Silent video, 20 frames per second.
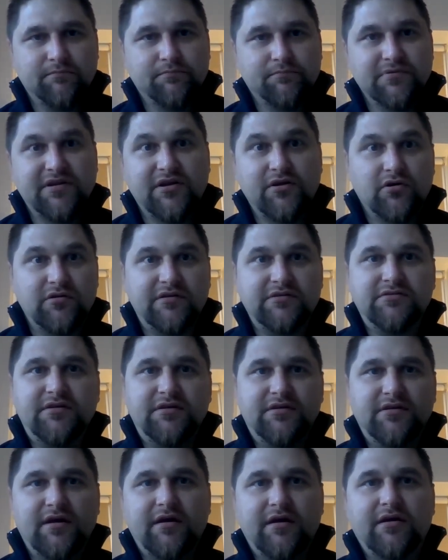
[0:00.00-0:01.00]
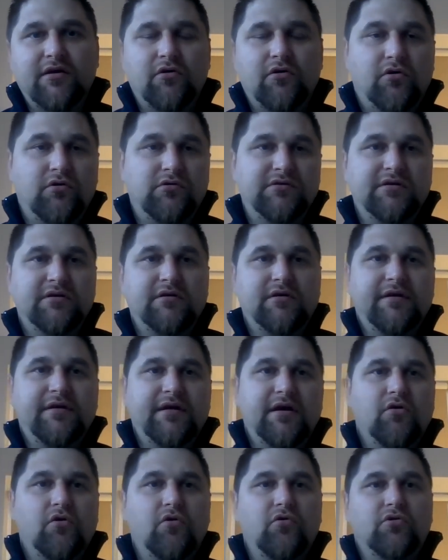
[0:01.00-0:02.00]
put it all in a
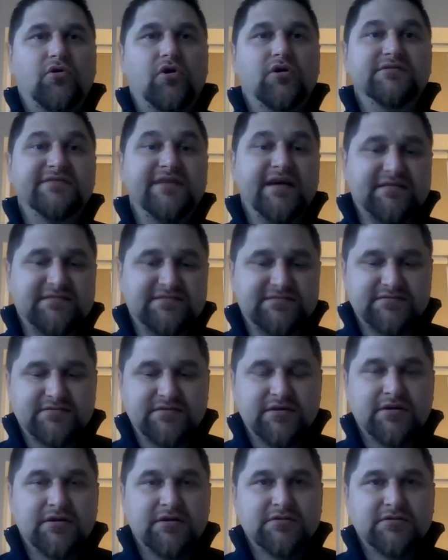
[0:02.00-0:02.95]
whole context.